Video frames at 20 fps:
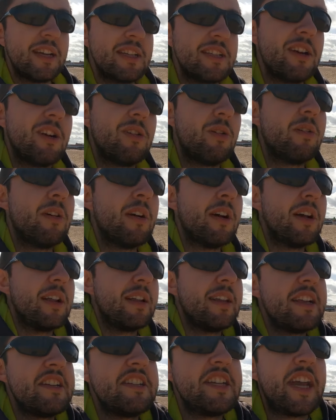so it'll
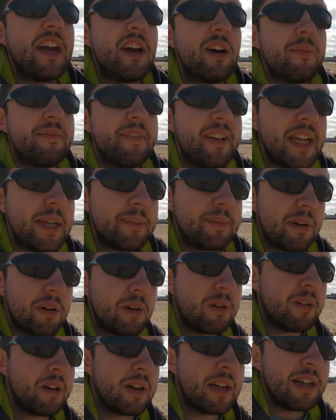literally help
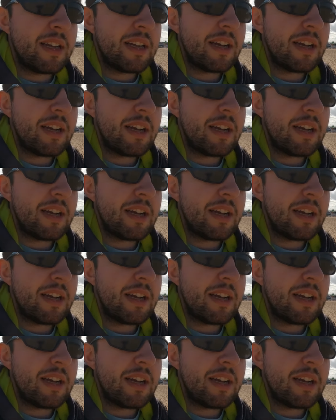people